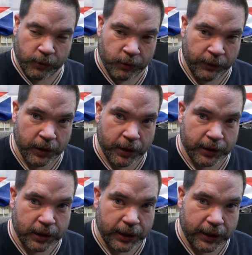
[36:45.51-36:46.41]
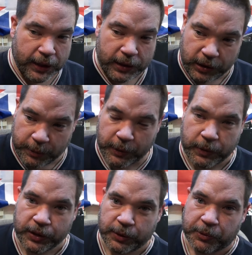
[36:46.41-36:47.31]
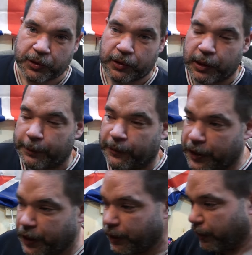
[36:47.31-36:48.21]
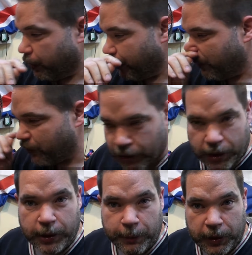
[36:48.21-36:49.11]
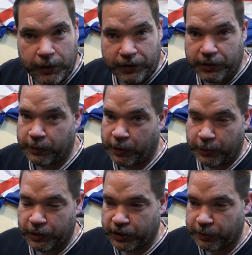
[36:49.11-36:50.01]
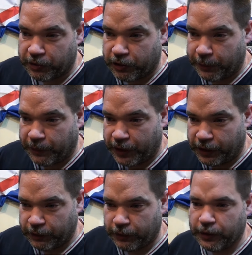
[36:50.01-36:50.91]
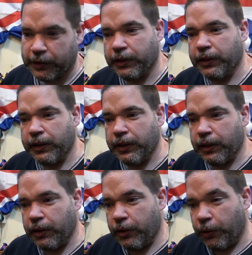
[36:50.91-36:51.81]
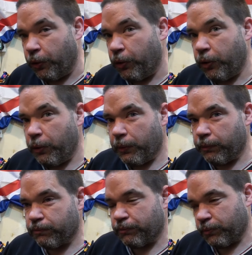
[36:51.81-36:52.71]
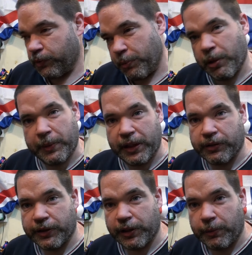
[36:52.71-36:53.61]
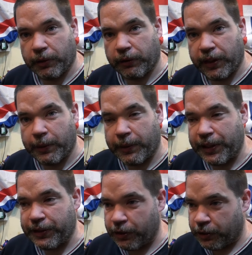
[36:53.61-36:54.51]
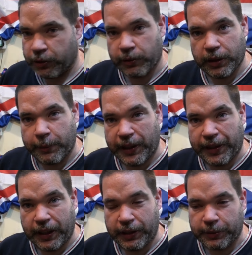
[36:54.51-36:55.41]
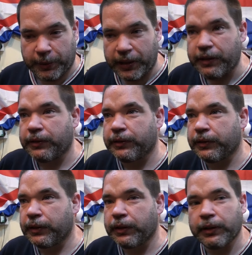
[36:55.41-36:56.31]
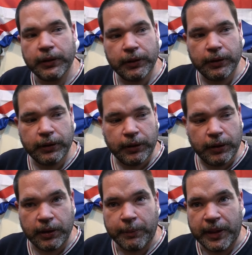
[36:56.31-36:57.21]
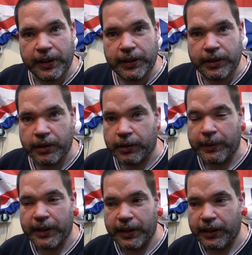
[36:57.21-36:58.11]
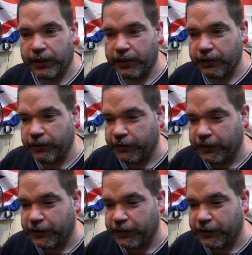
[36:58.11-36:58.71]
Or if you like diecast, you might want to subscribe for that. If you like computers, you might want to subscribe for that. Or you might be interested in model railways. I do a little bit of that as well. A little bit of this, a little bit of that, you know.